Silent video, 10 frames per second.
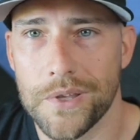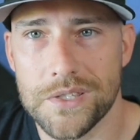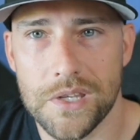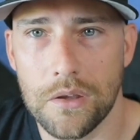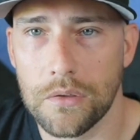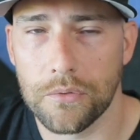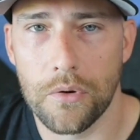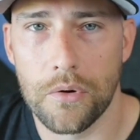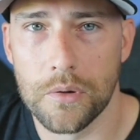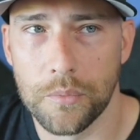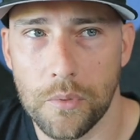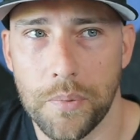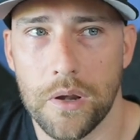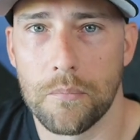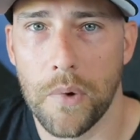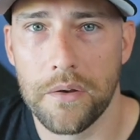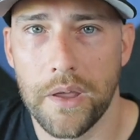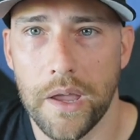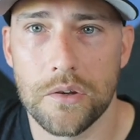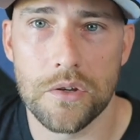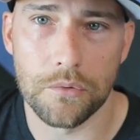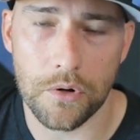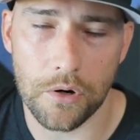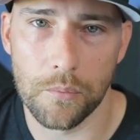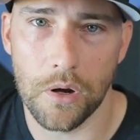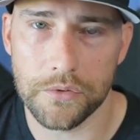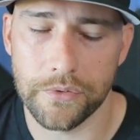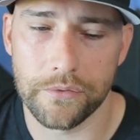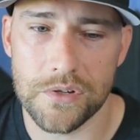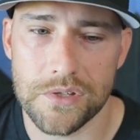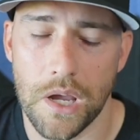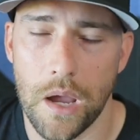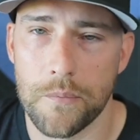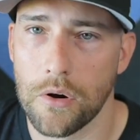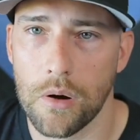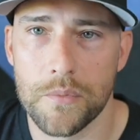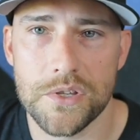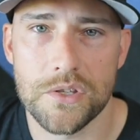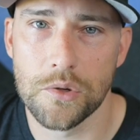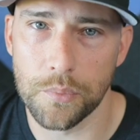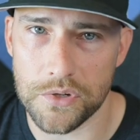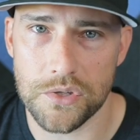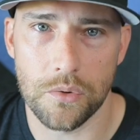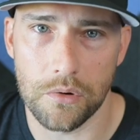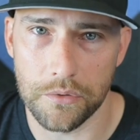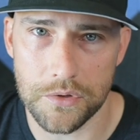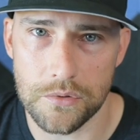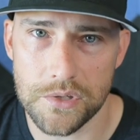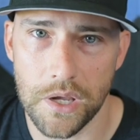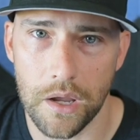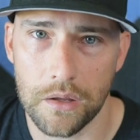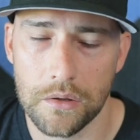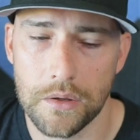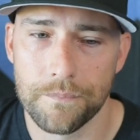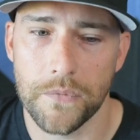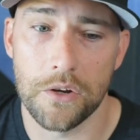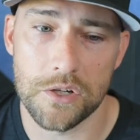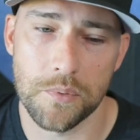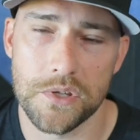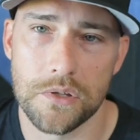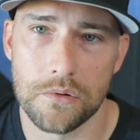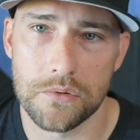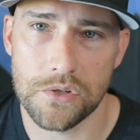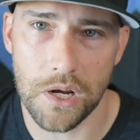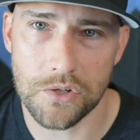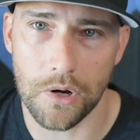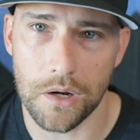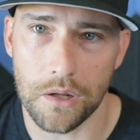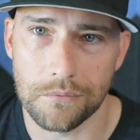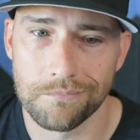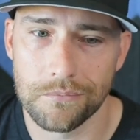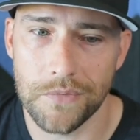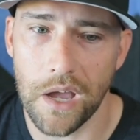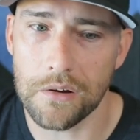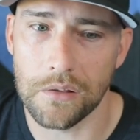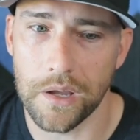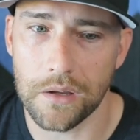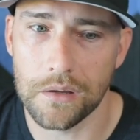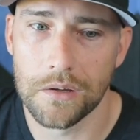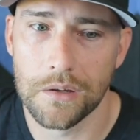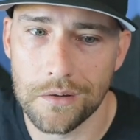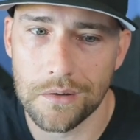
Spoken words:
But say you throw your bullpen on Monday and you threw curveballs for the first time, your arm is super sore on Tuesday and you're supposed to do strength training. Now you're like,